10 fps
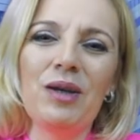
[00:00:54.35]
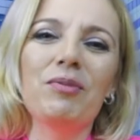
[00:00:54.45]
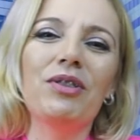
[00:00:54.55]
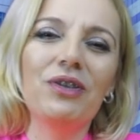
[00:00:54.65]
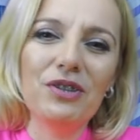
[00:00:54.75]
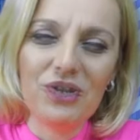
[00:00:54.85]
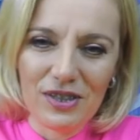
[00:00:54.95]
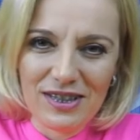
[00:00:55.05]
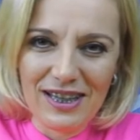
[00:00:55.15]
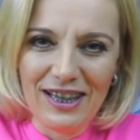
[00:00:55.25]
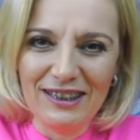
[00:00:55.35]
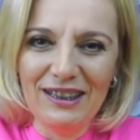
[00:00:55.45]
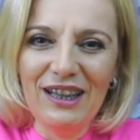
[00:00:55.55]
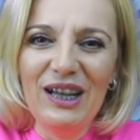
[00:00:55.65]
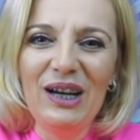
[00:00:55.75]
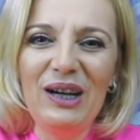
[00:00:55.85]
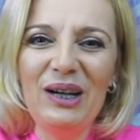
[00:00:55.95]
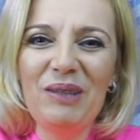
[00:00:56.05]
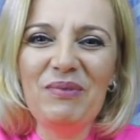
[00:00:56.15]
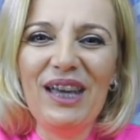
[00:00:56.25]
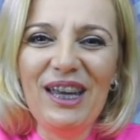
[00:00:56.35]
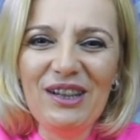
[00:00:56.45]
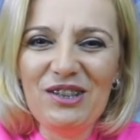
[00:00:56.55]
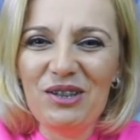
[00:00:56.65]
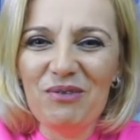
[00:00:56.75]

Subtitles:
But not just that, energy